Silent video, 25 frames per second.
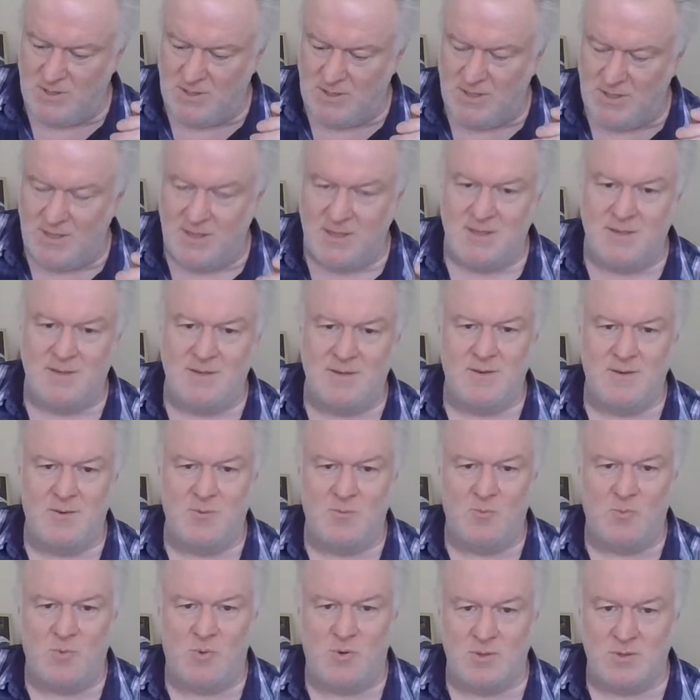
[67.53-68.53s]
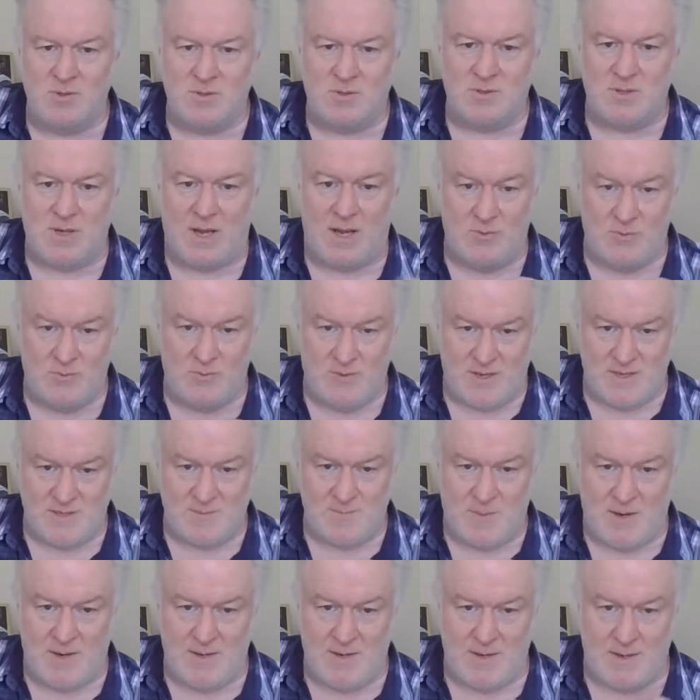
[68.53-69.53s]
Ian was, I know that's
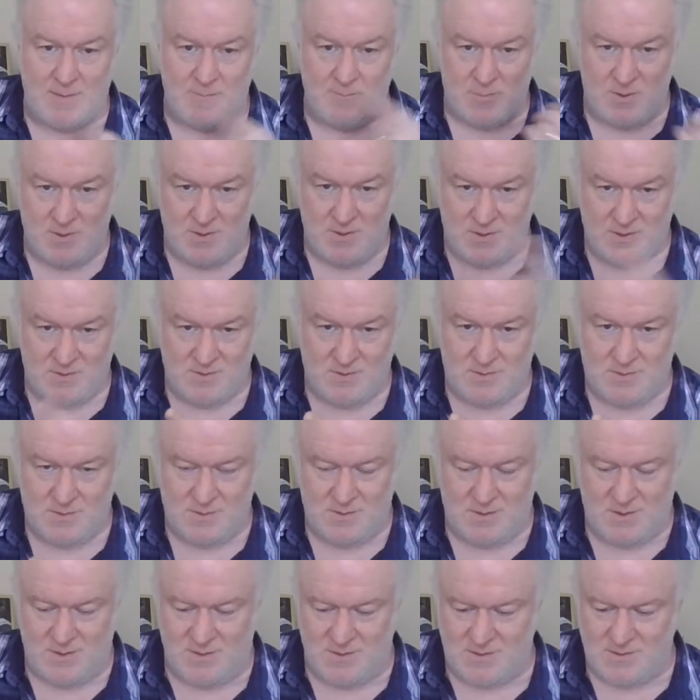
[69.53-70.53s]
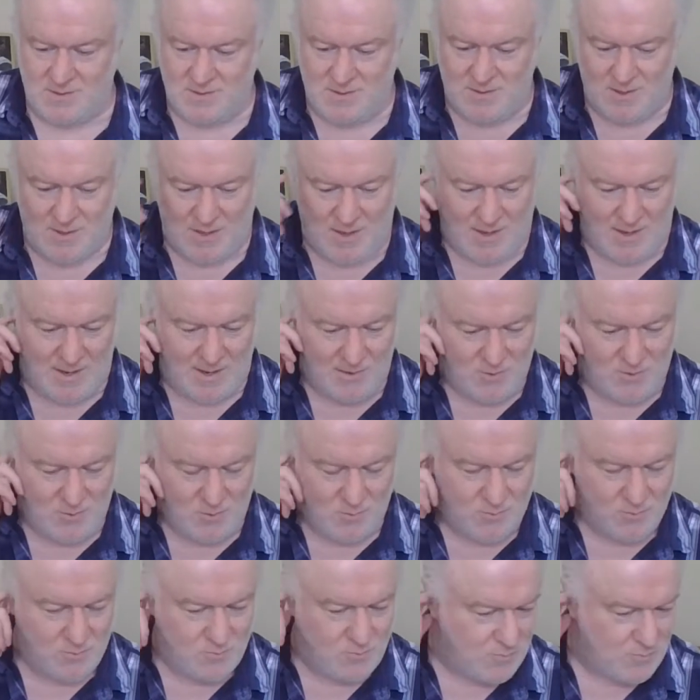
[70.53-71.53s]
my name, but this is the guy
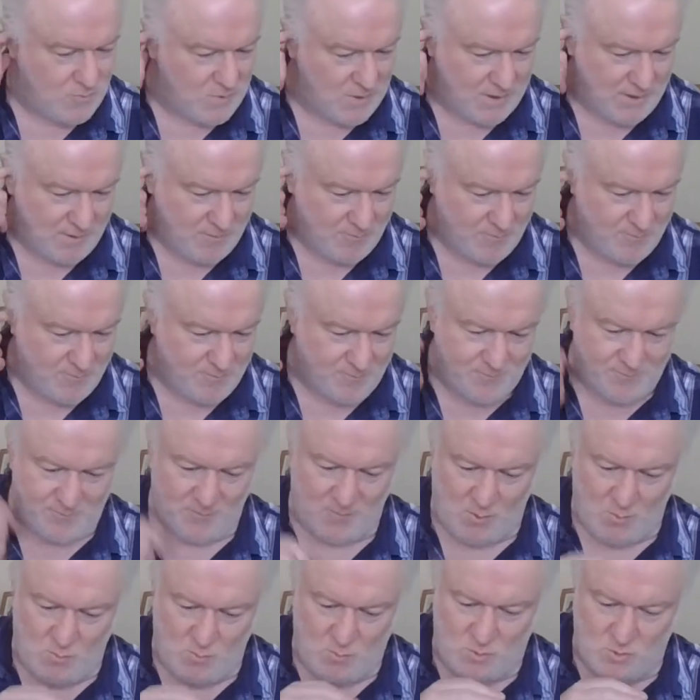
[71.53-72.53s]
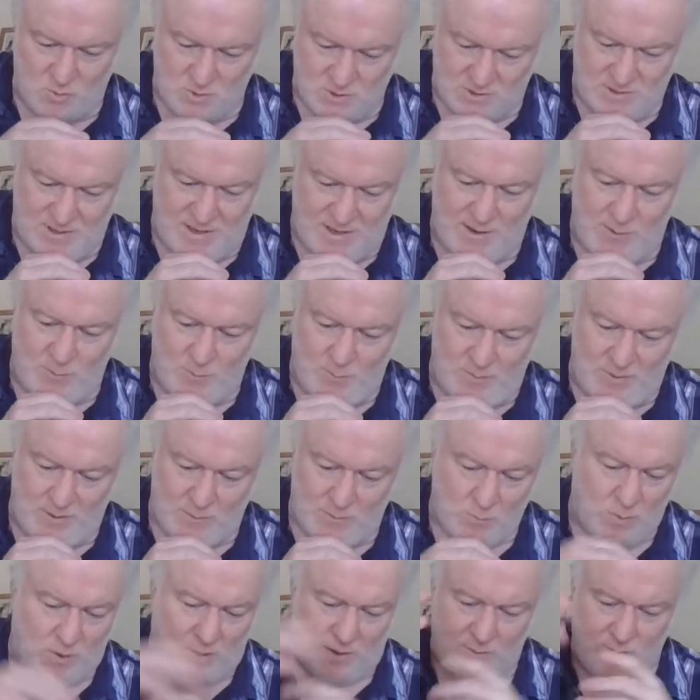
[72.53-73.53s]
who was helping,
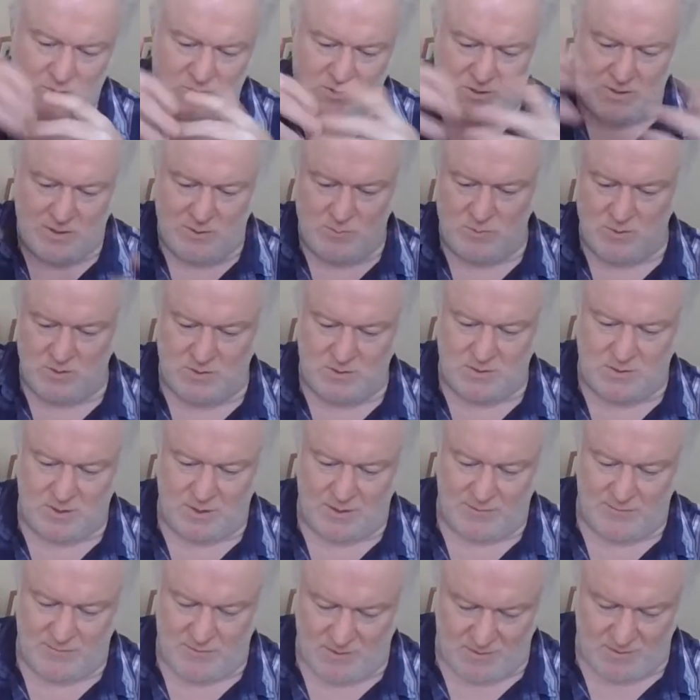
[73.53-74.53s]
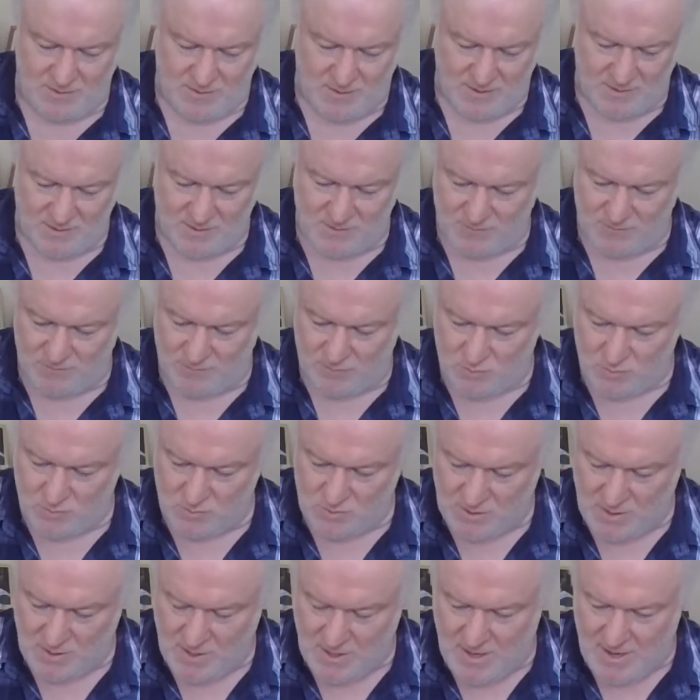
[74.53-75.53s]
well, he was delivering things to
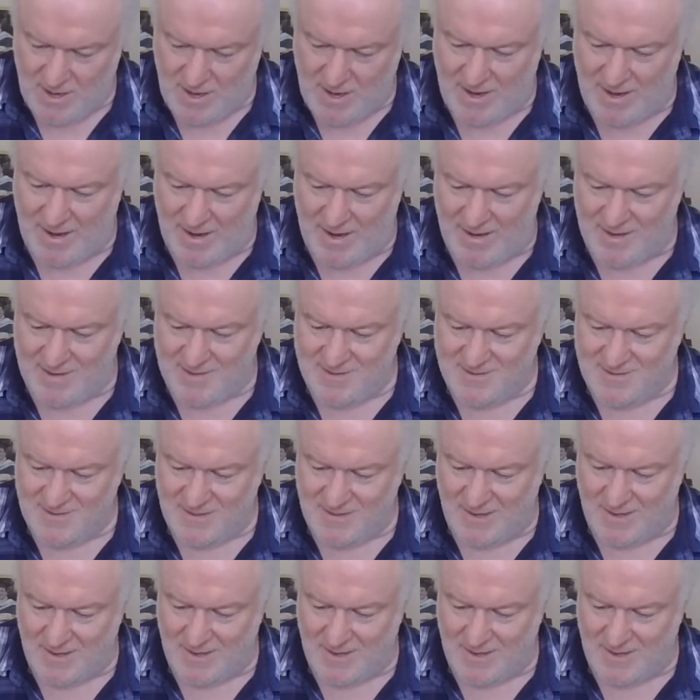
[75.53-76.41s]
folks, and